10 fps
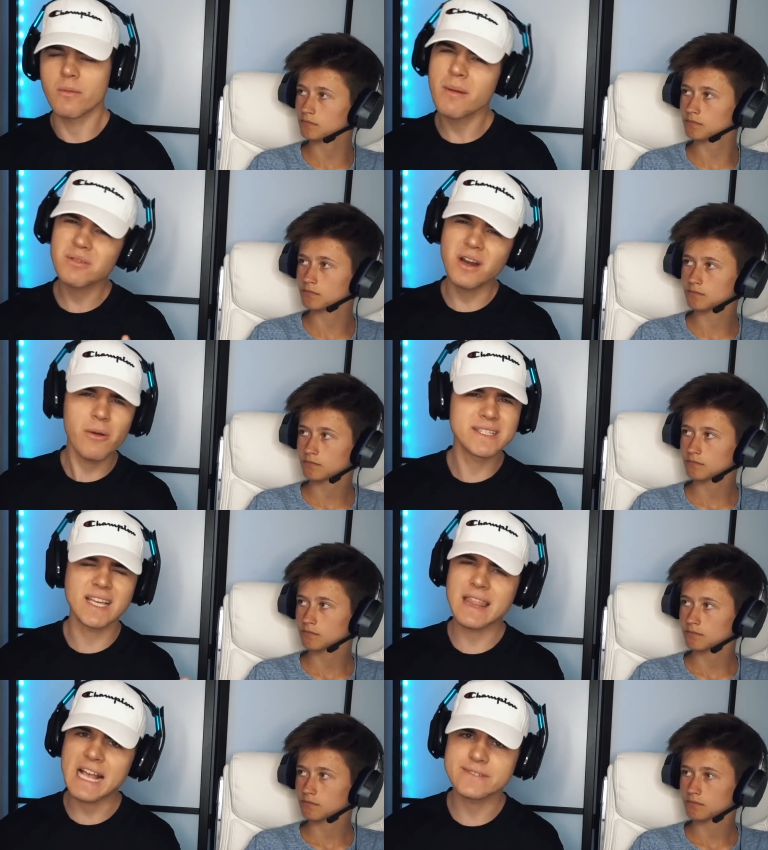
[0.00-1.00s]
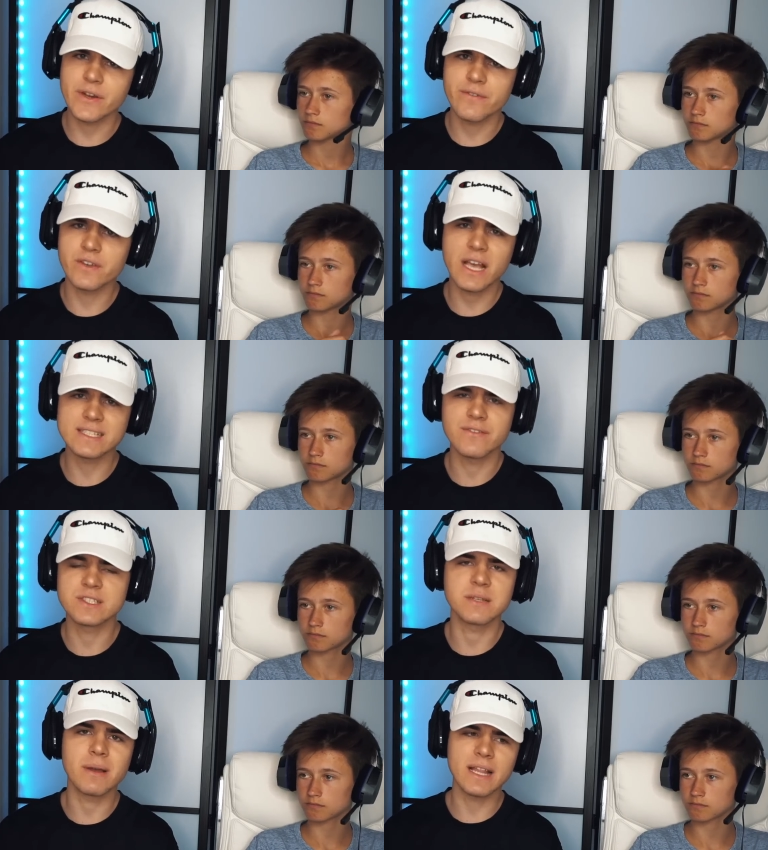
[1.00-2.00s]
Speaker 1: remember how I said last video, if you guys
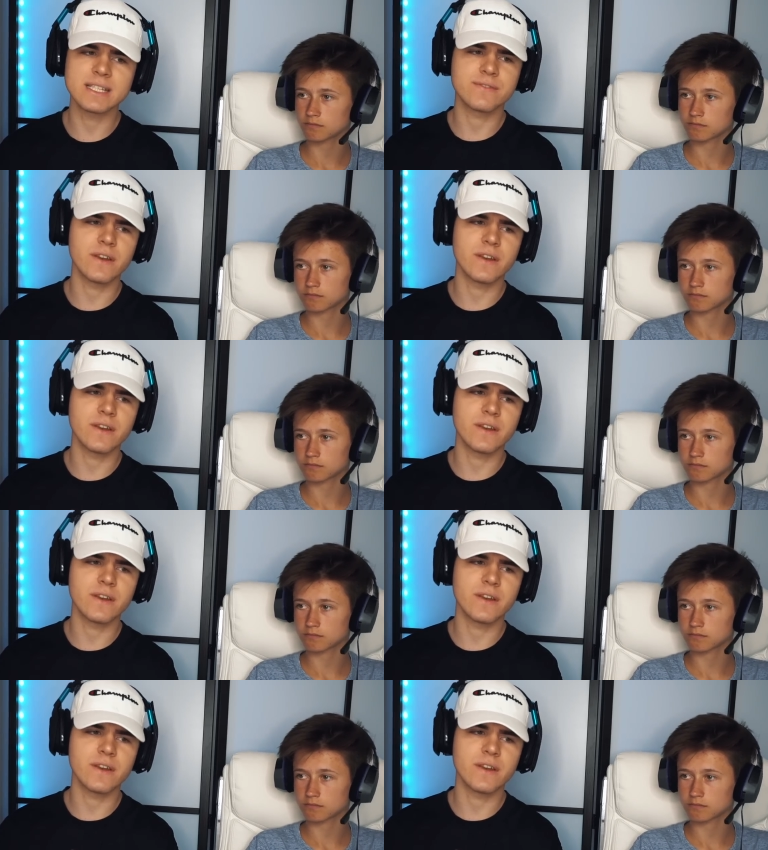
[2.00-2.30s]
haven't seen my last